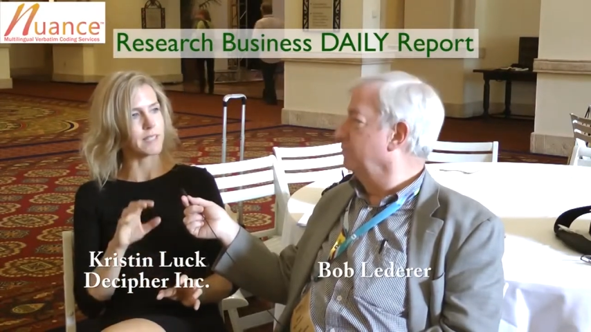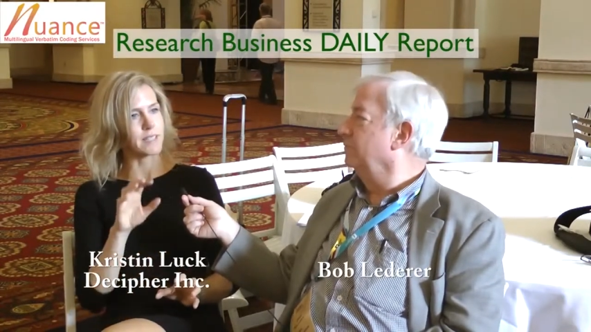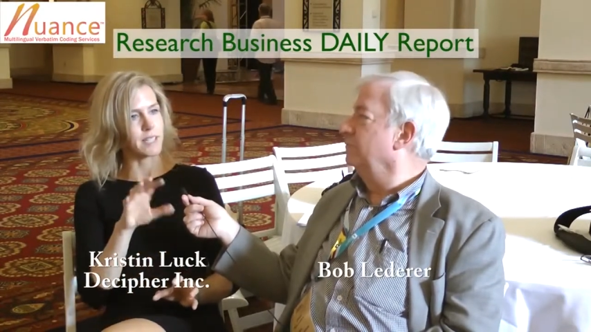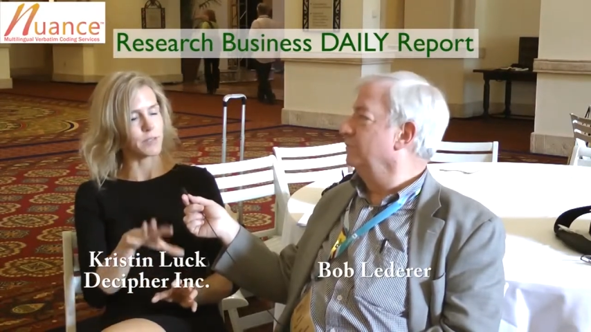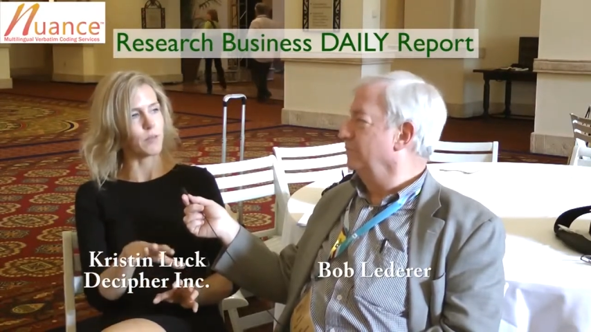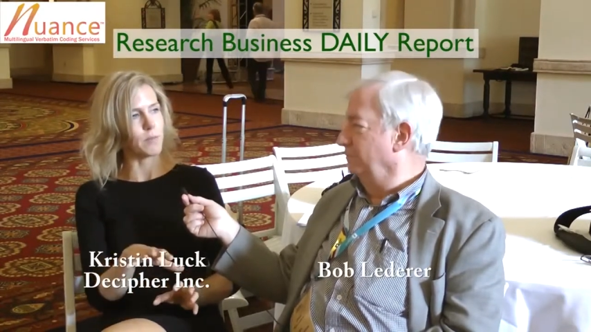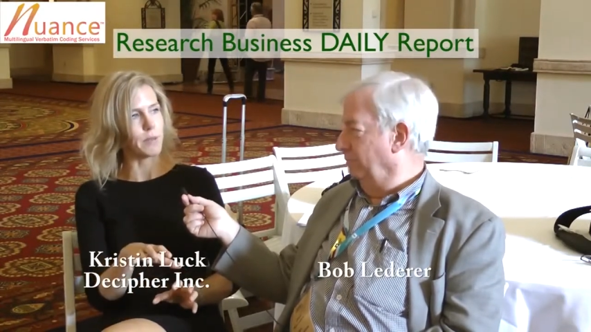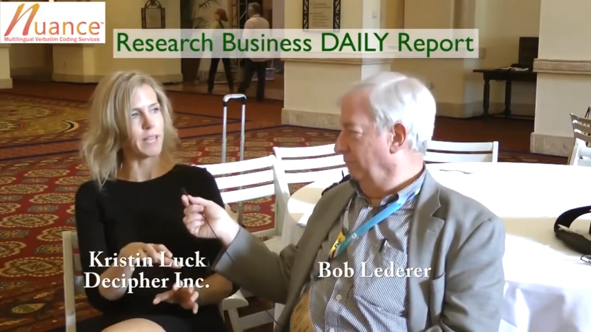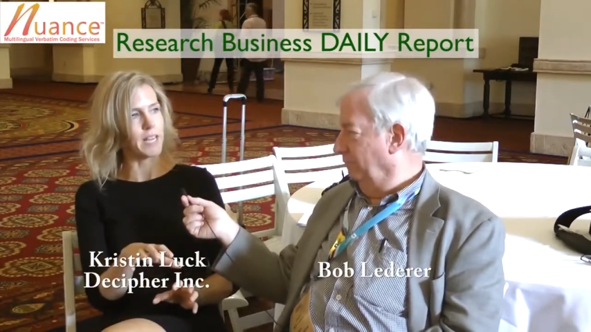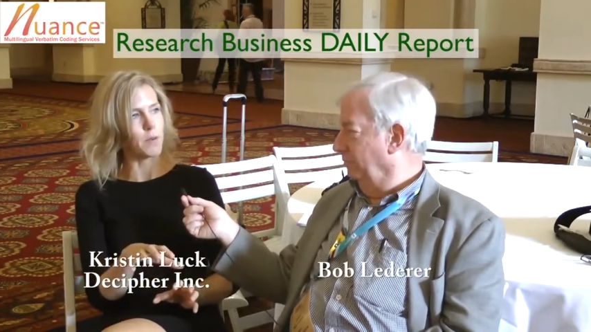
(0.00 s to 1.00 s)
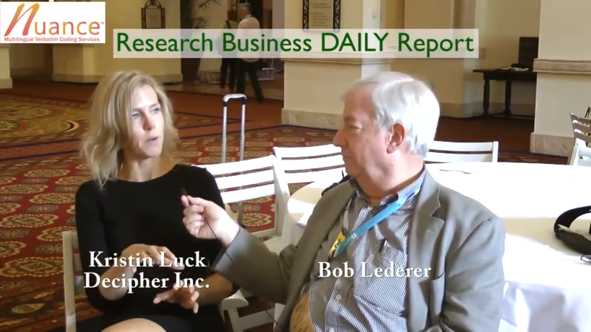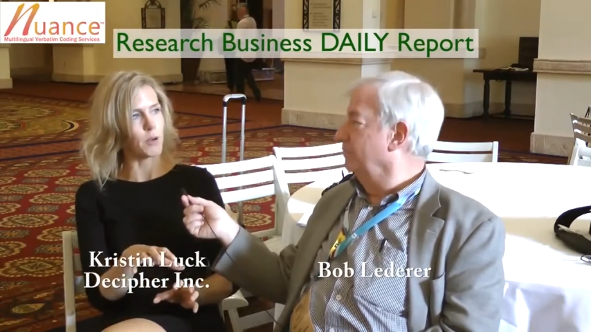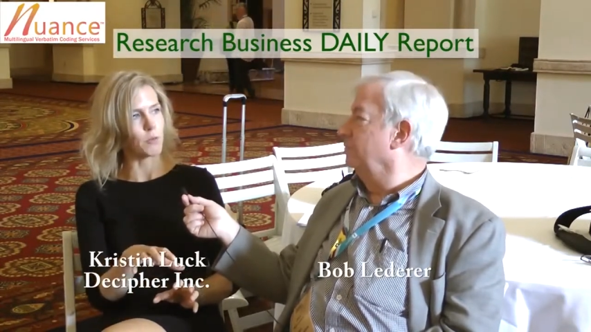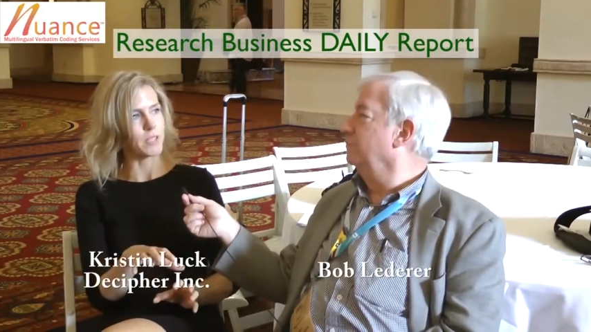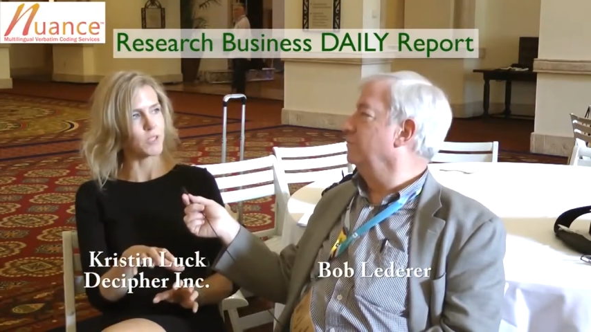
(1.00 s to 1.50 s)
Speaker 1: successful at picking up
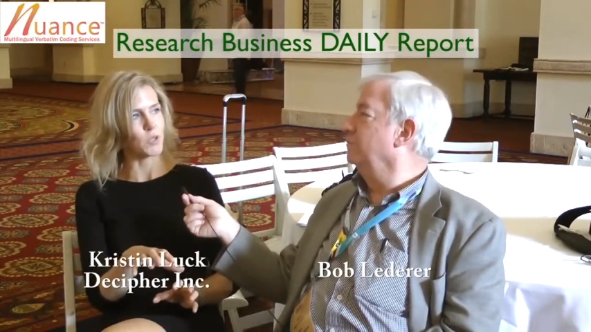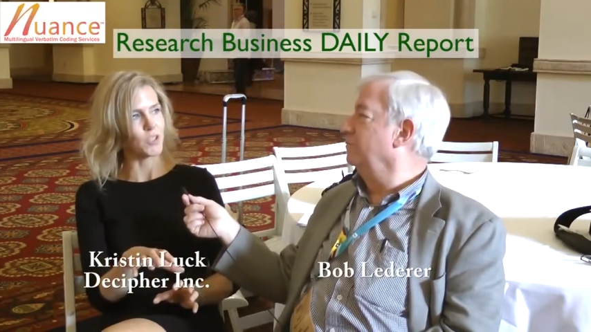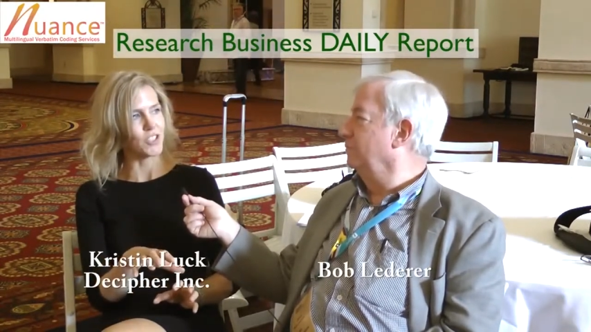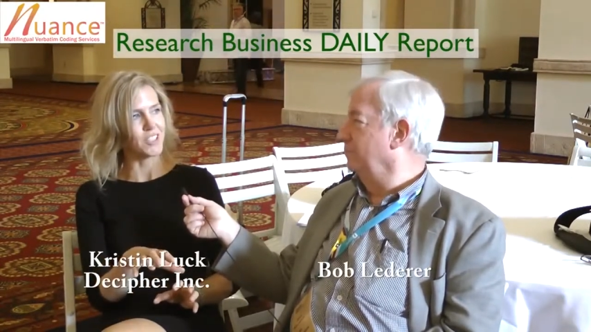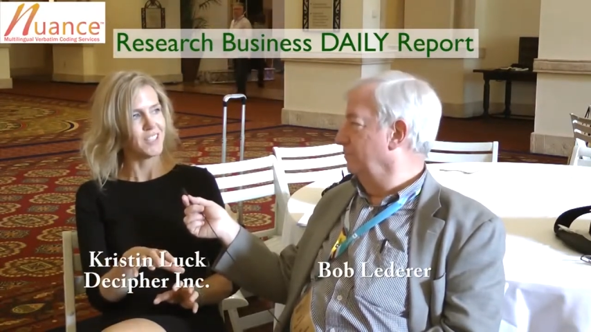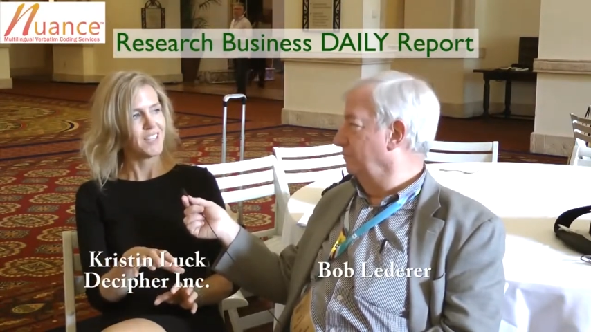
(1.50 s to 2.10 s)
on research